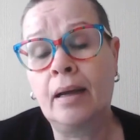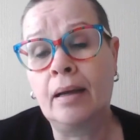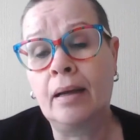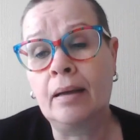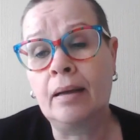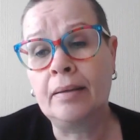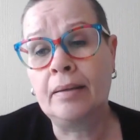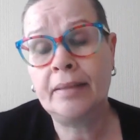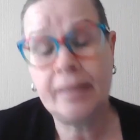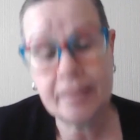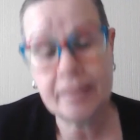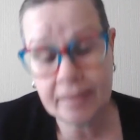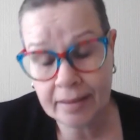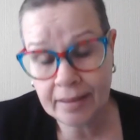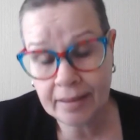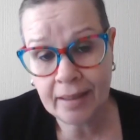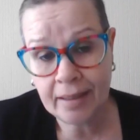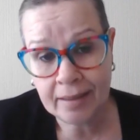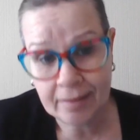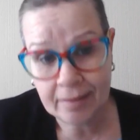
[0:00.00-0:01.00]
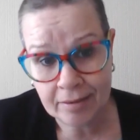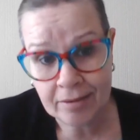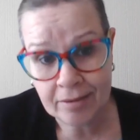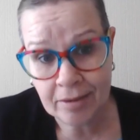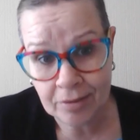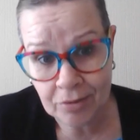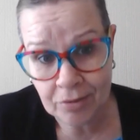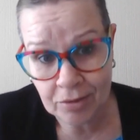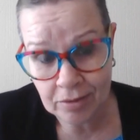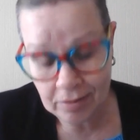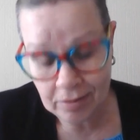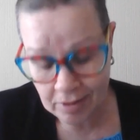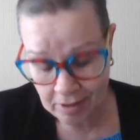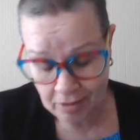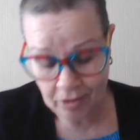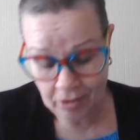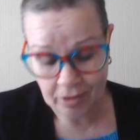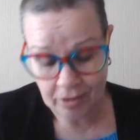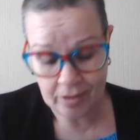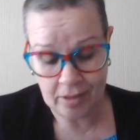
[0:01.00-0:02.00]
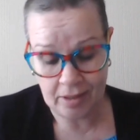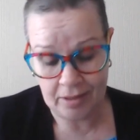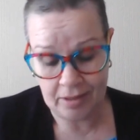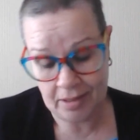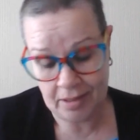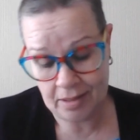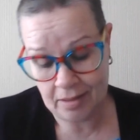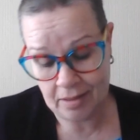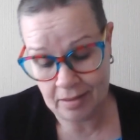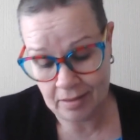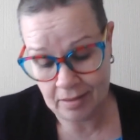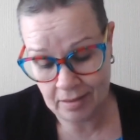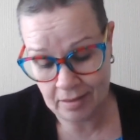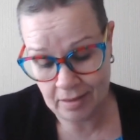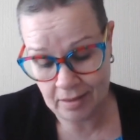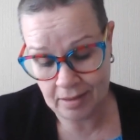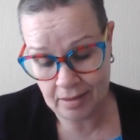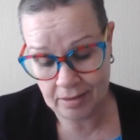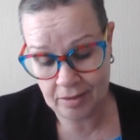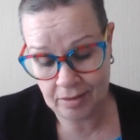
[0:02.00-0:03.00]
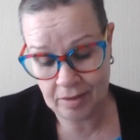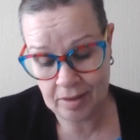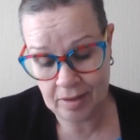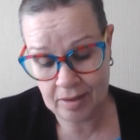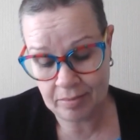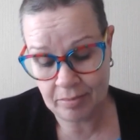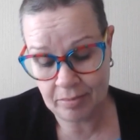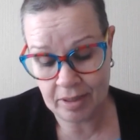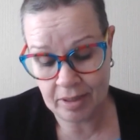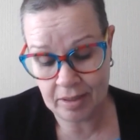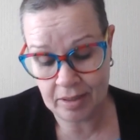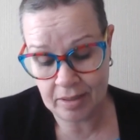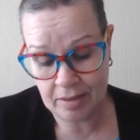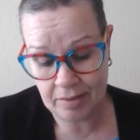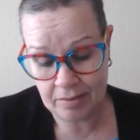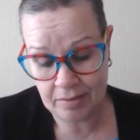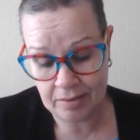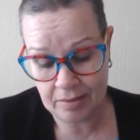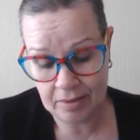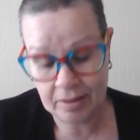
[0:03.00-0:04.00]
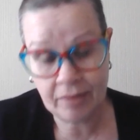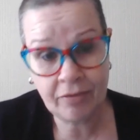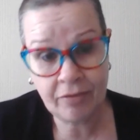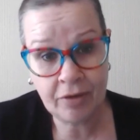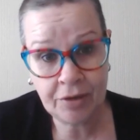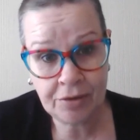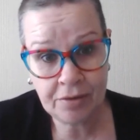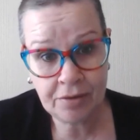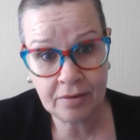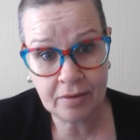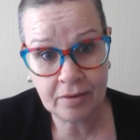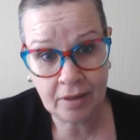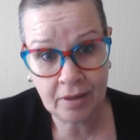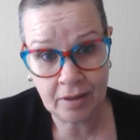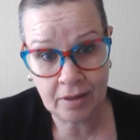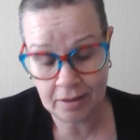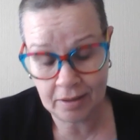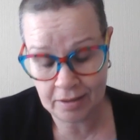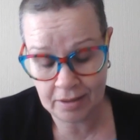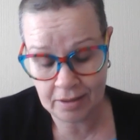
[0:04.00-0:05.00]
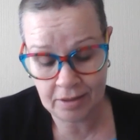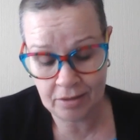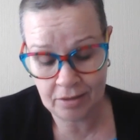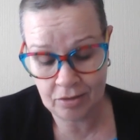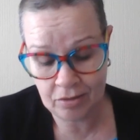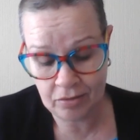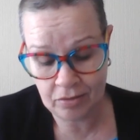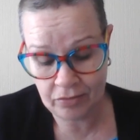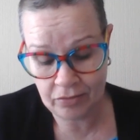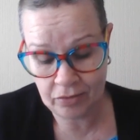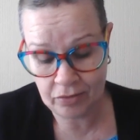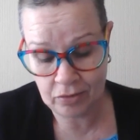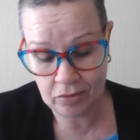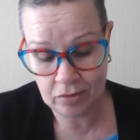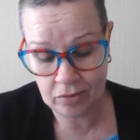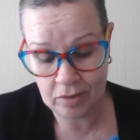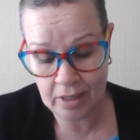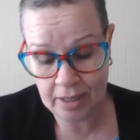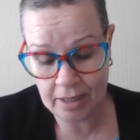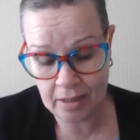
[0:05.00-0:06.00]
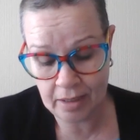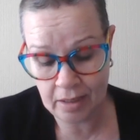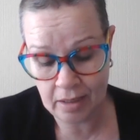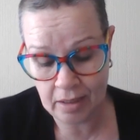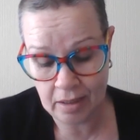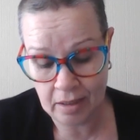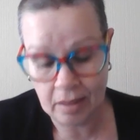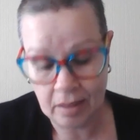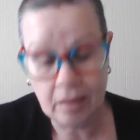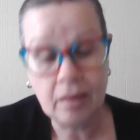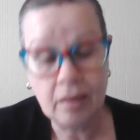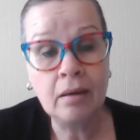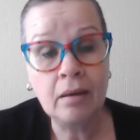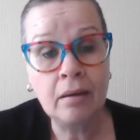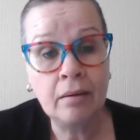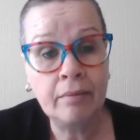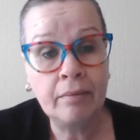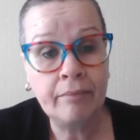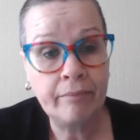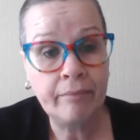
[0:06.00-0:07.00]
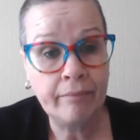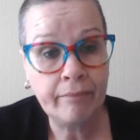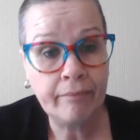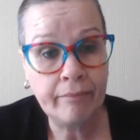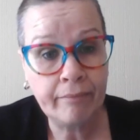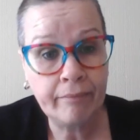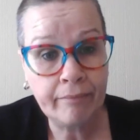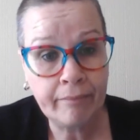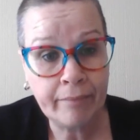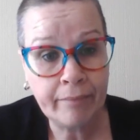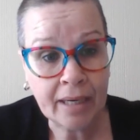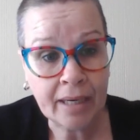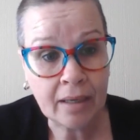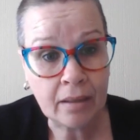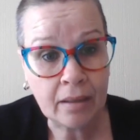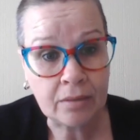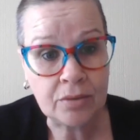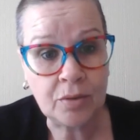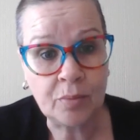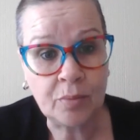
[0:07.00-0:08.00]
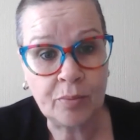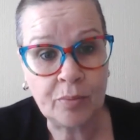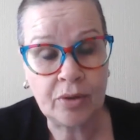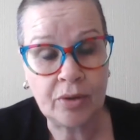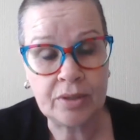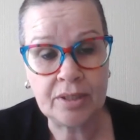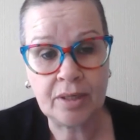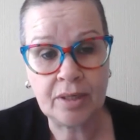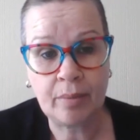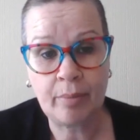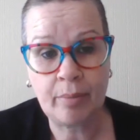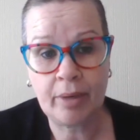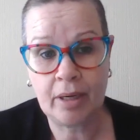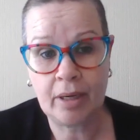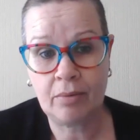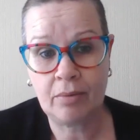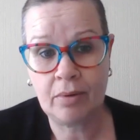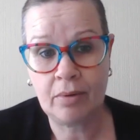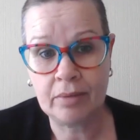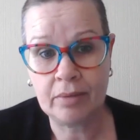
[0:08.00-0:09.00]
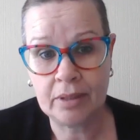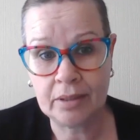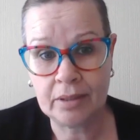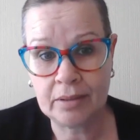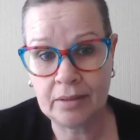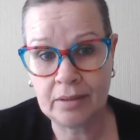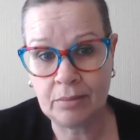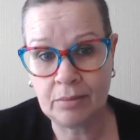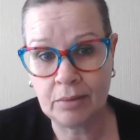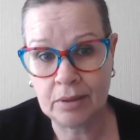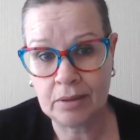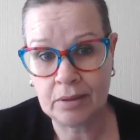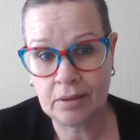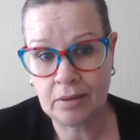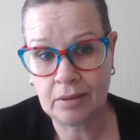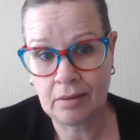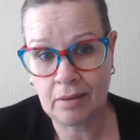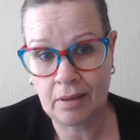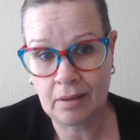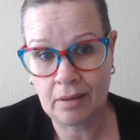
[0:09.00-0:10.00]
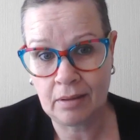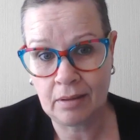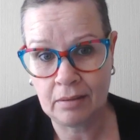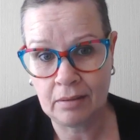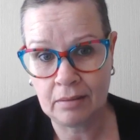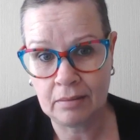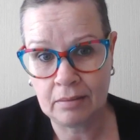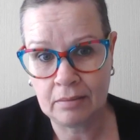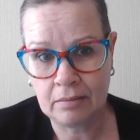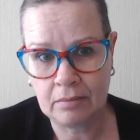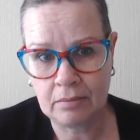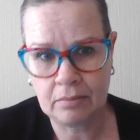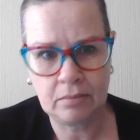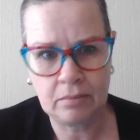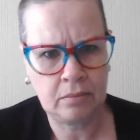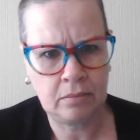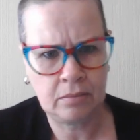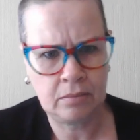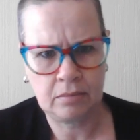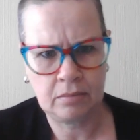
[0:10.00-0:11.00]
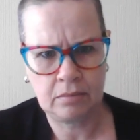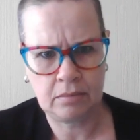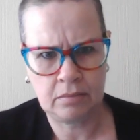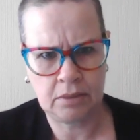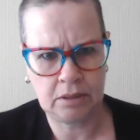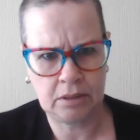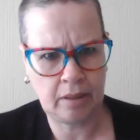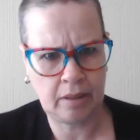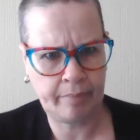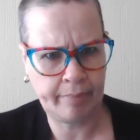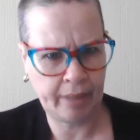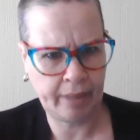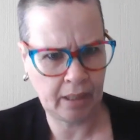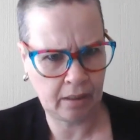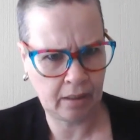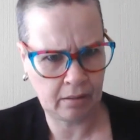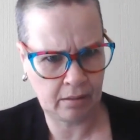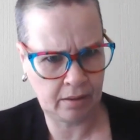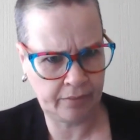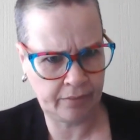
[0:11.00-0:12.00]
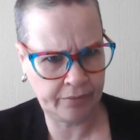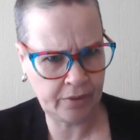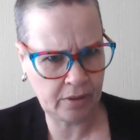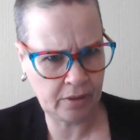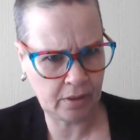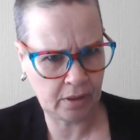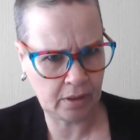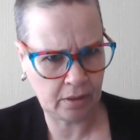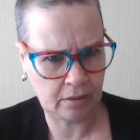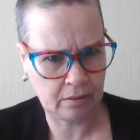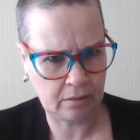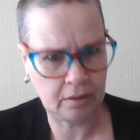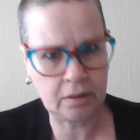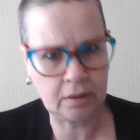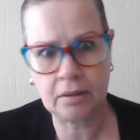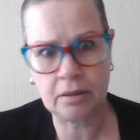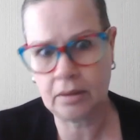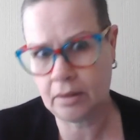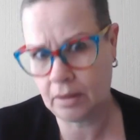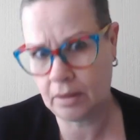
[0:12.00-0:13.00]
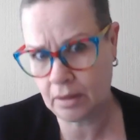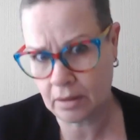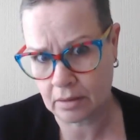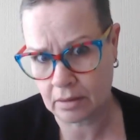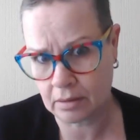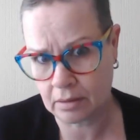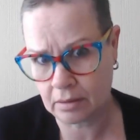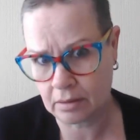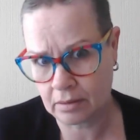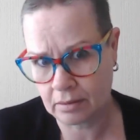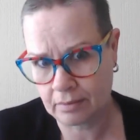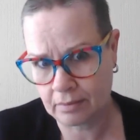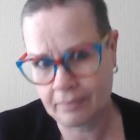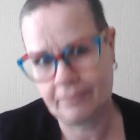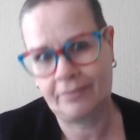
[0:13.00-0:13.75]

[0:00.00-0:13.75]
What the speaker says: Yesterday at the social, I got an idea. And I took out my cell phone and I said to the first lady, back out your project bag. We want to see what's in there. Must I back out everything? I said, yes.